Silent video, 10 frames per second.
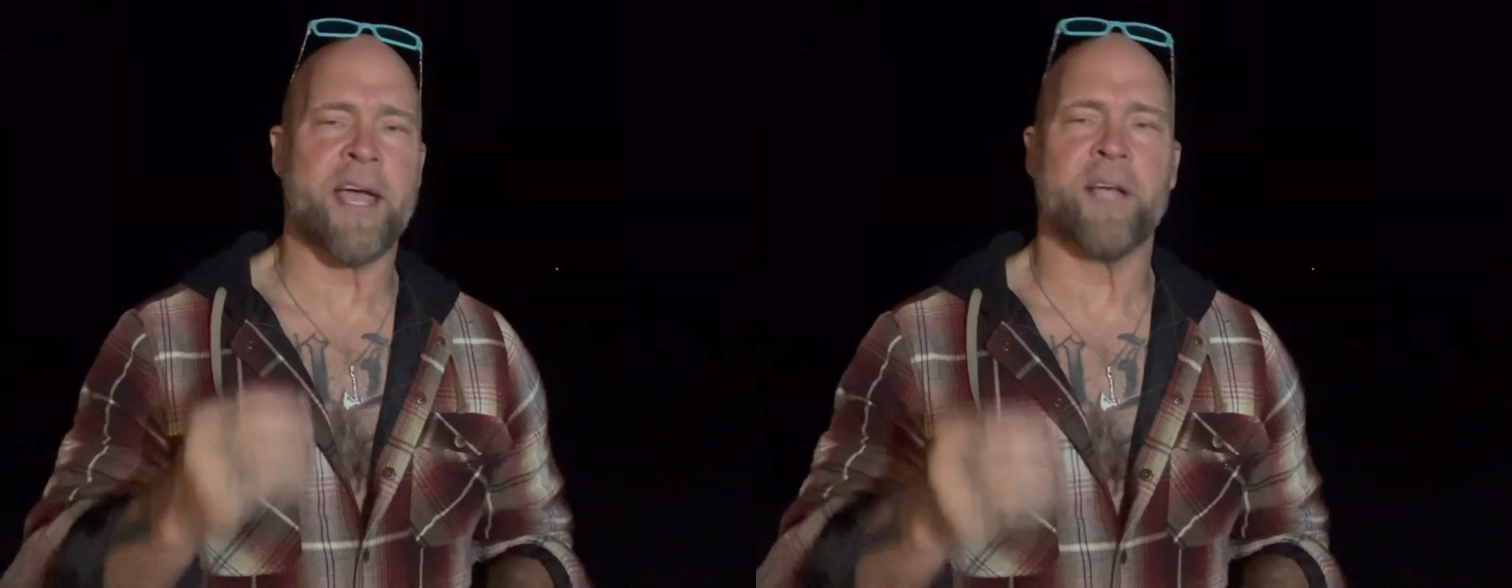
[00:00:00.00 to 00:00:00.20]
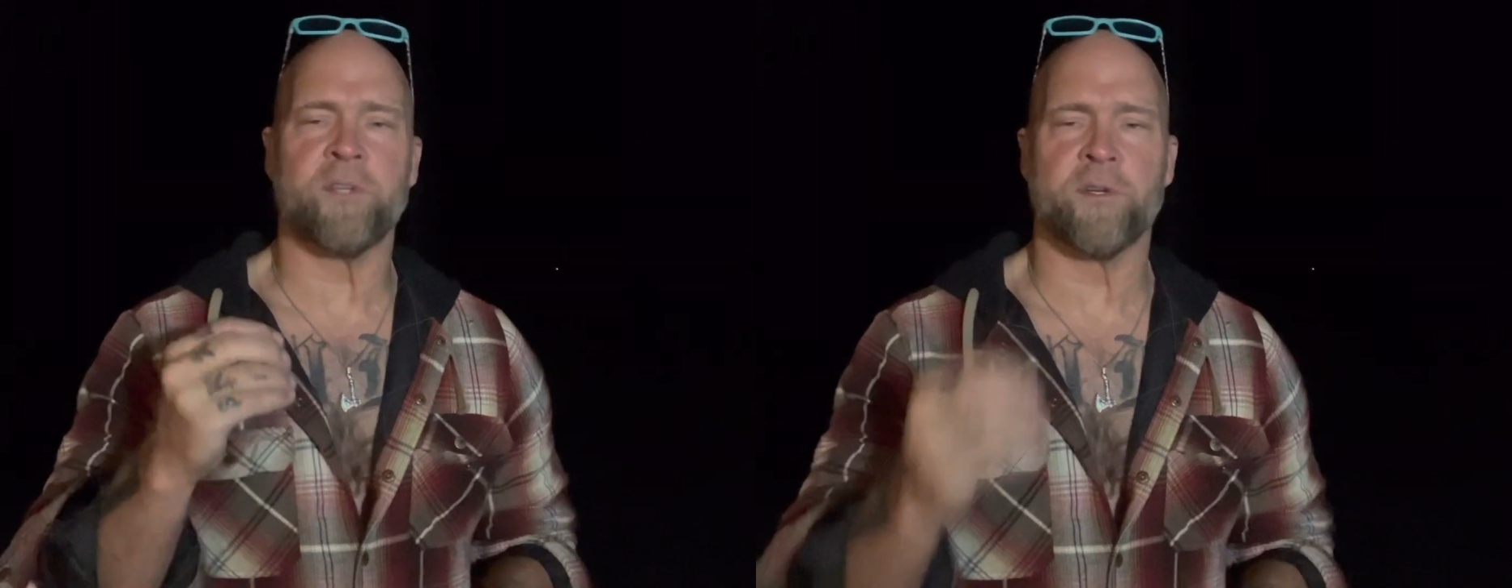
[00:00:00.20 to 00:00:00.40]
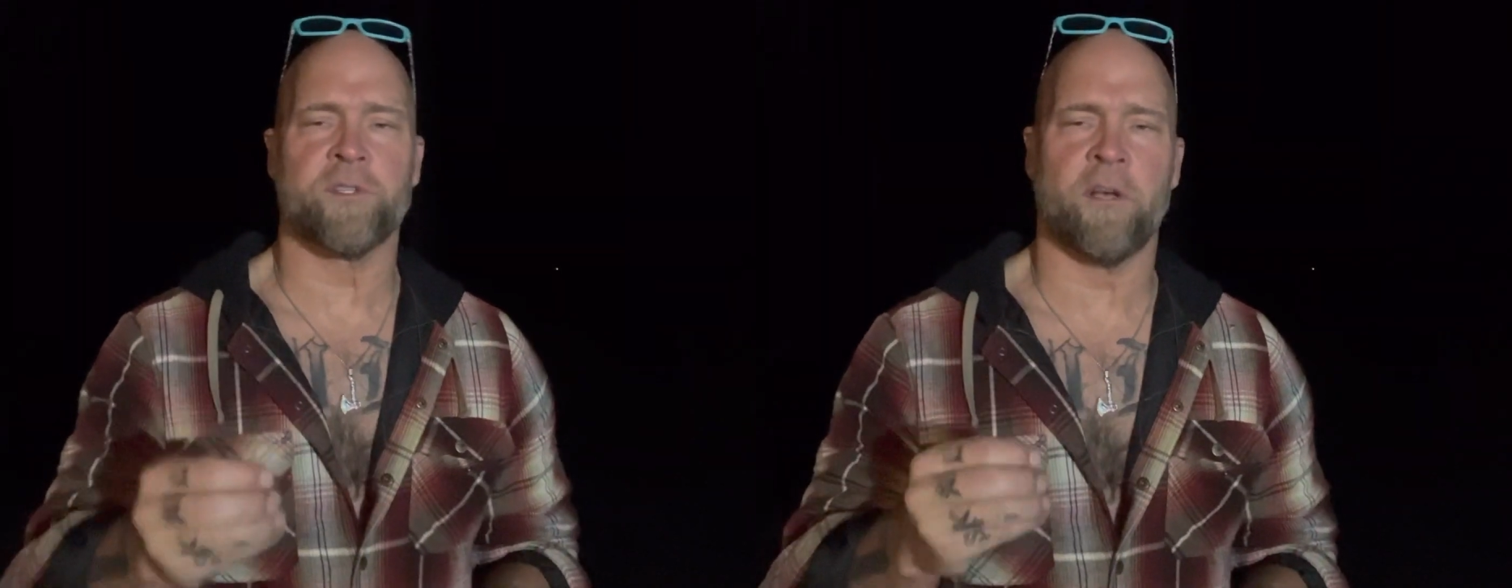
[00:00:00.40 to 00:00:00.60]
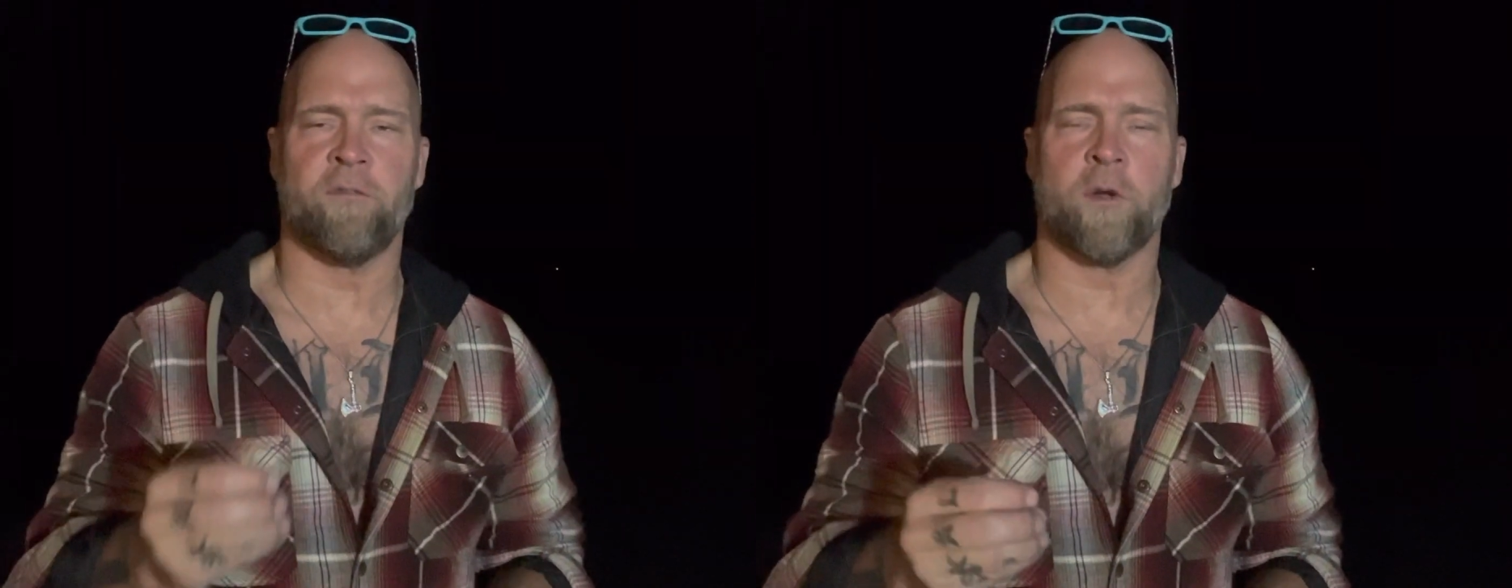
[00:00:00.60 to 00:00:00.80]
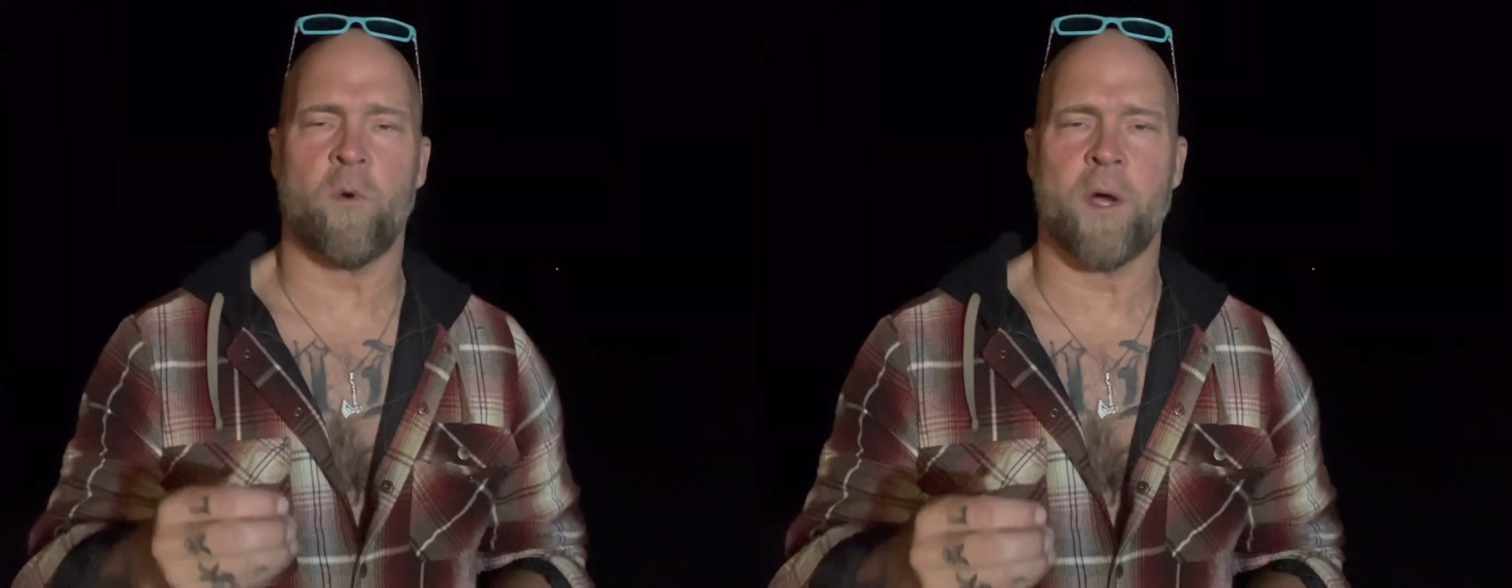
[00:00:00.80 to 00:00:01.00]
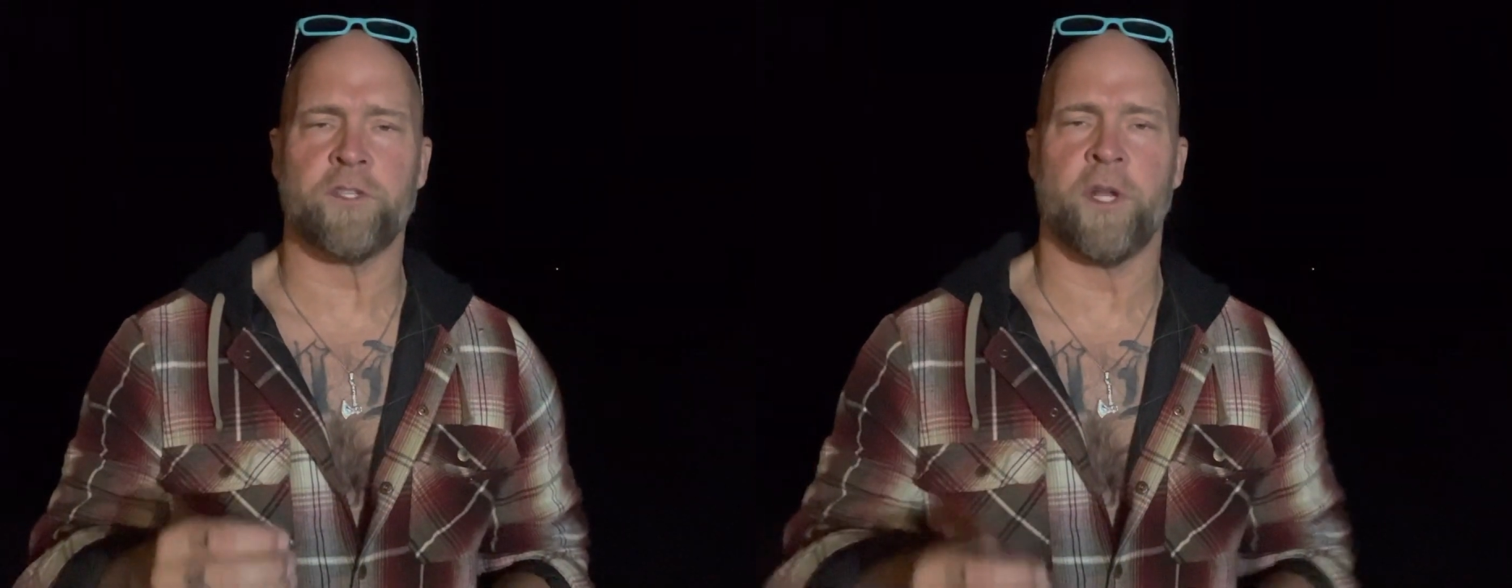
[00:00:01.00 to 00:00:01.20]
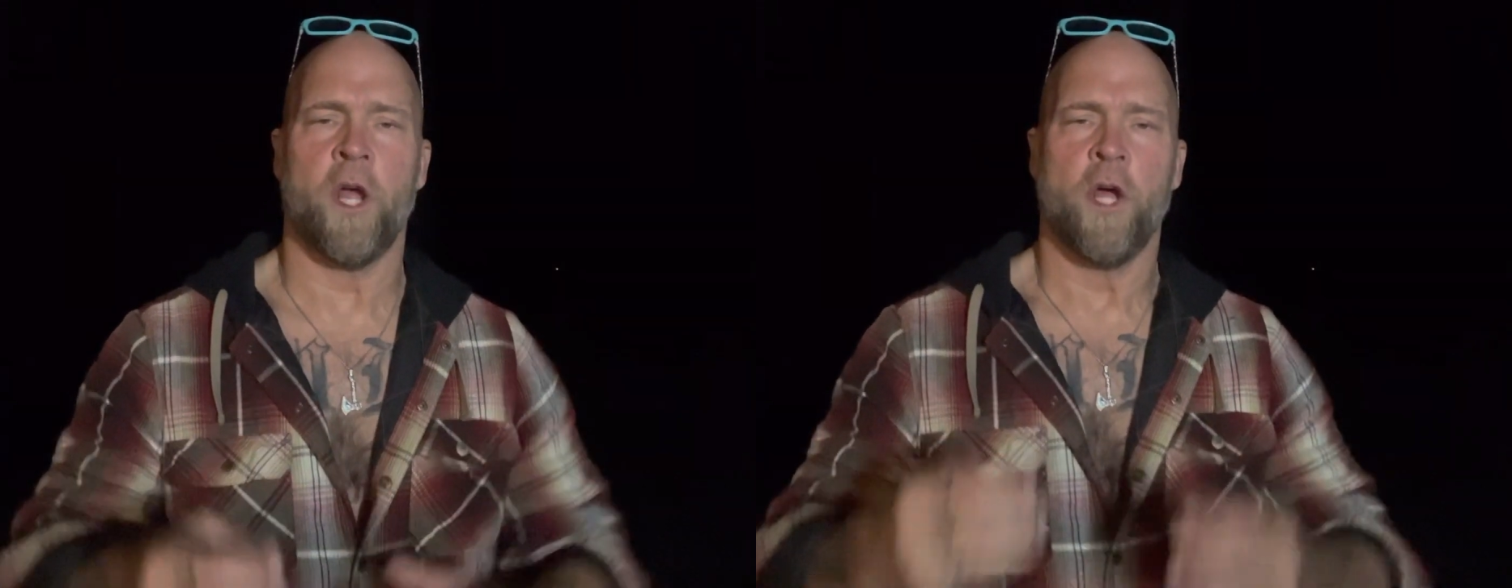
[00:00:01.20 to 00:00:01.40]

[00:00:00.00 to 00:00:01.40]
ask yourself the question,